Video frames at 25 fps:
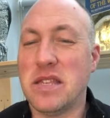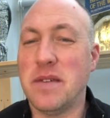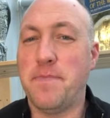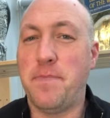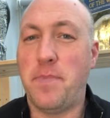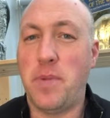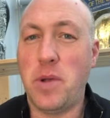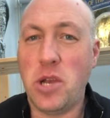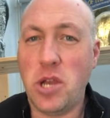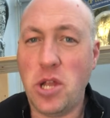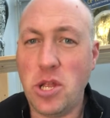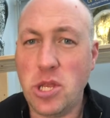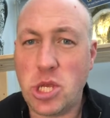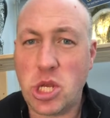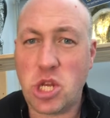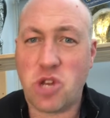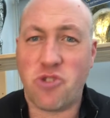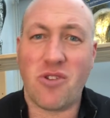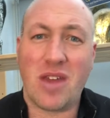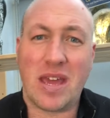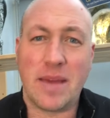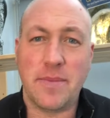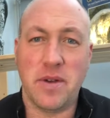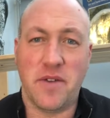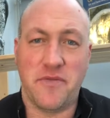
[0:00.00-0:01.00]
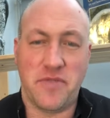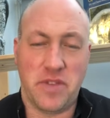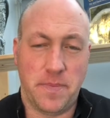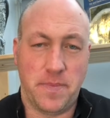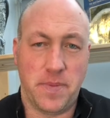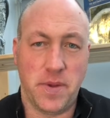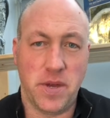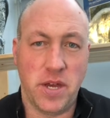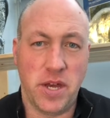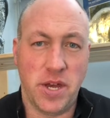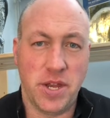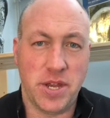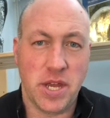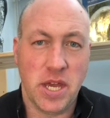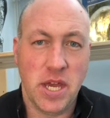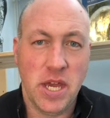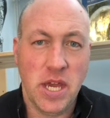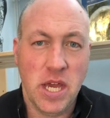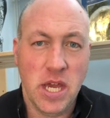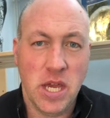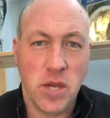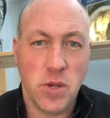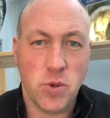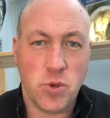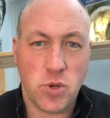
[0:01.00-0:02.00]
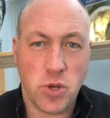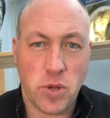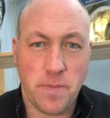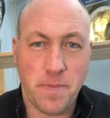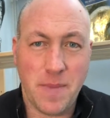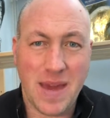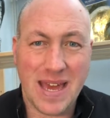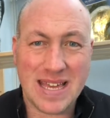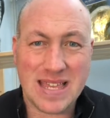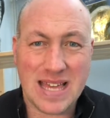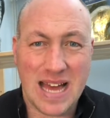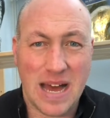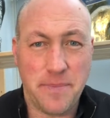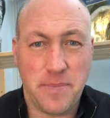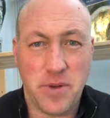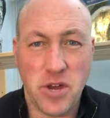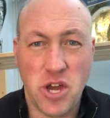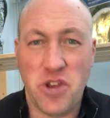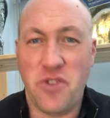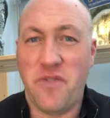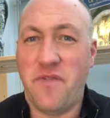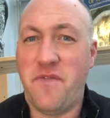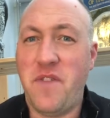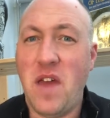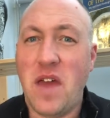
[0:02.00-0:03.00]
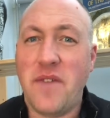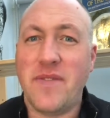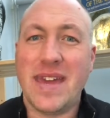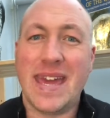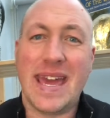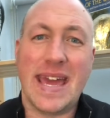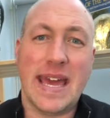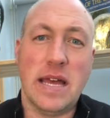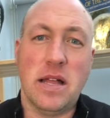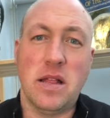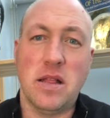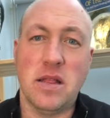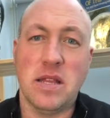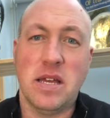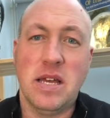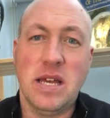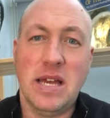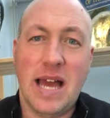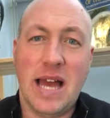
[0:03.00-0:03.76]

the bloodstream of the bird, which will make that bird very ill